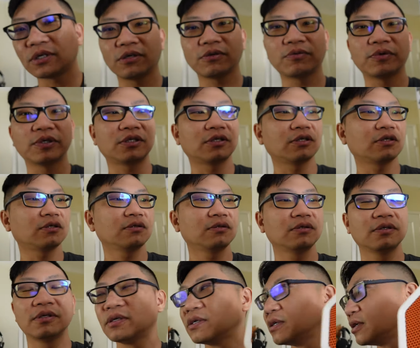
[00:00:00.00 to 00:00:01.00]
during the winter?
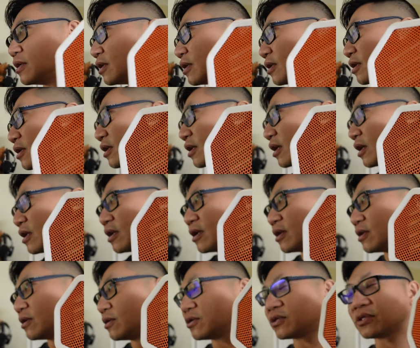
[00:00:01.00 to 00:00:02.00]

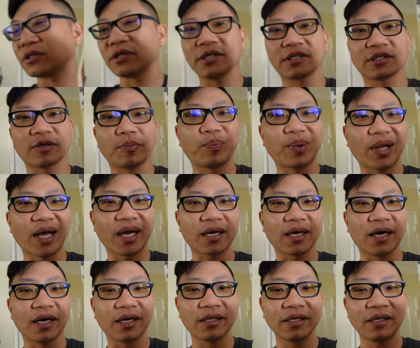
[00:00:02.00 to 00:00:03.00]
And usually it's a black,
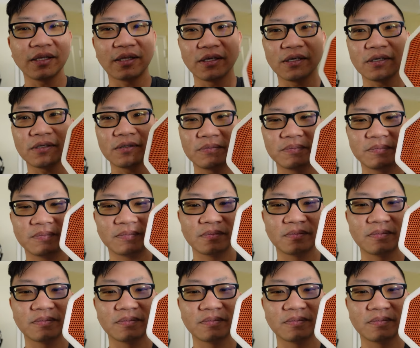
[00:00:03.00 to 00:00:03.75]
ugly thing?